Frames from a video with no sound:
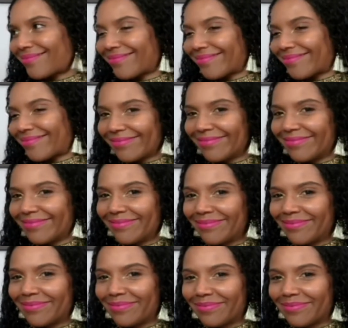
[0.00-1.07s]

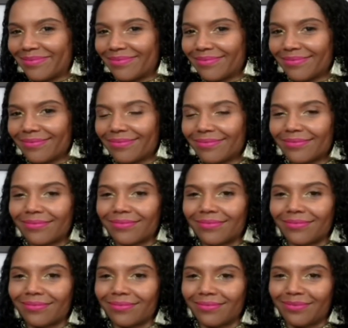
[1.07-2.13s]

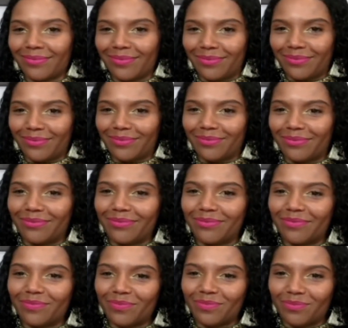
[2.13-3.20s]

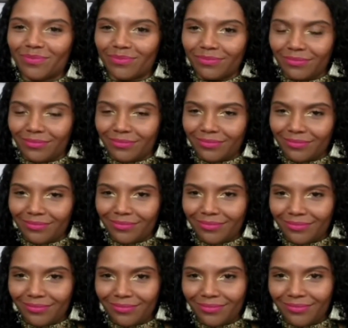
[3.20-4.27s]

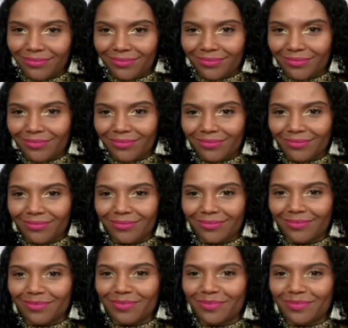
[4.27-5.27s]
No words are spoken by the person on screen.